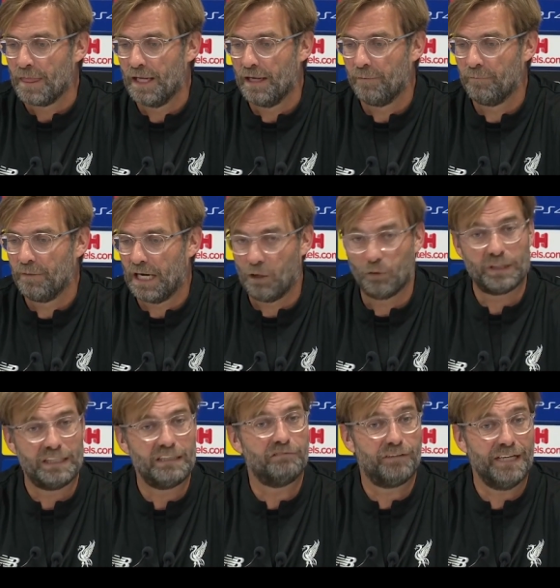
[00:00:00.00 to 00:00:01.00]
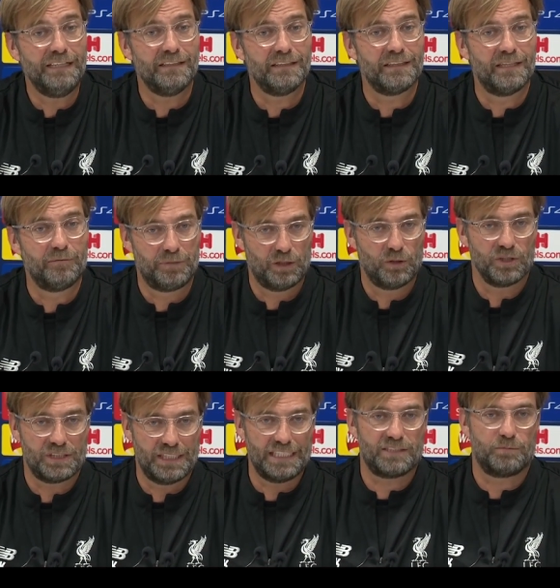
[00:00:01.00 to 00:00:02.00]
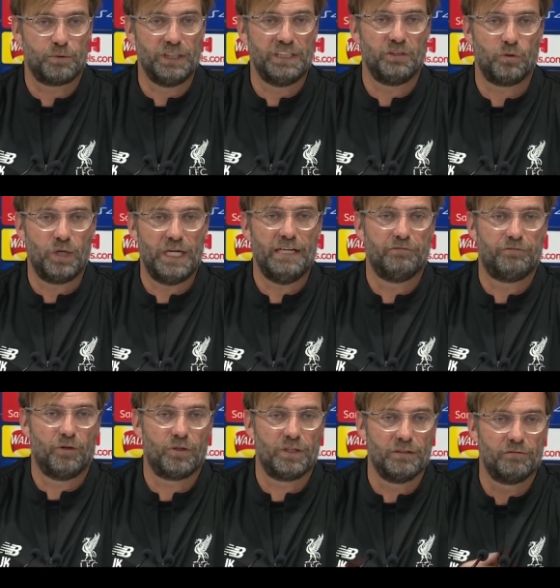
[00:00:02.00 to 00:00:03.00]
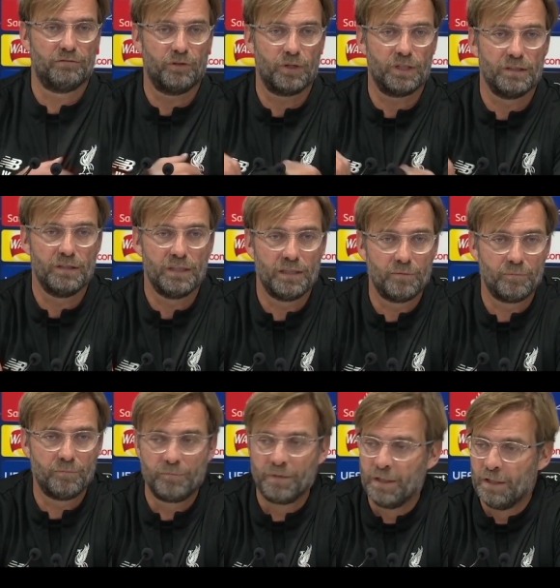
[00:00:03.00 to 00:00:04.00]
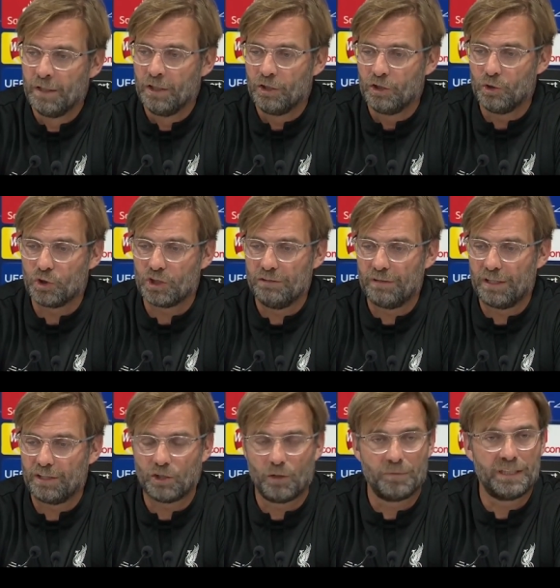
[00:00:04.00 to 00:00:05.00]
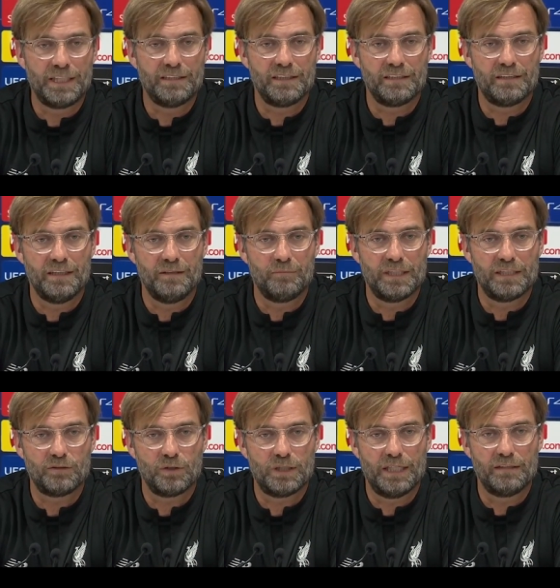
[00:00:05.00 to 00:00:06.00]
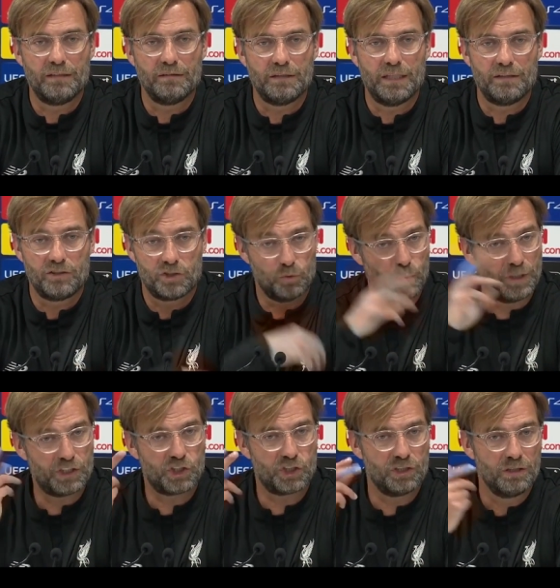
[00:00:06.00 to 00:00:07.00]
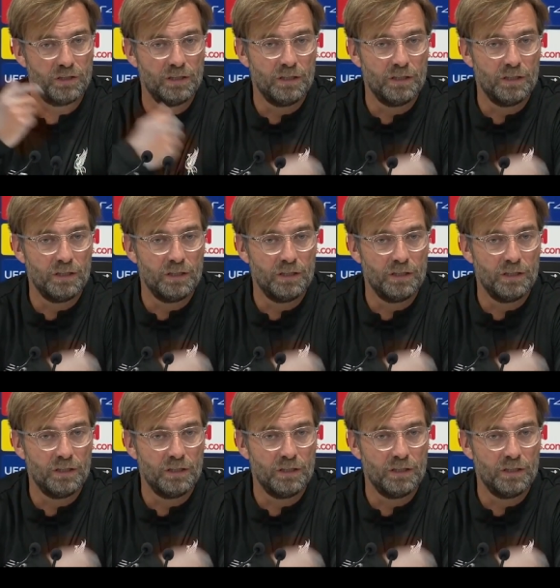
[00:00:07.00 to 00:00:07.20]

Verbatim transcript: um, how they defended them, because that's pretty rare for a, for a um, usually very dominating team that you can then switch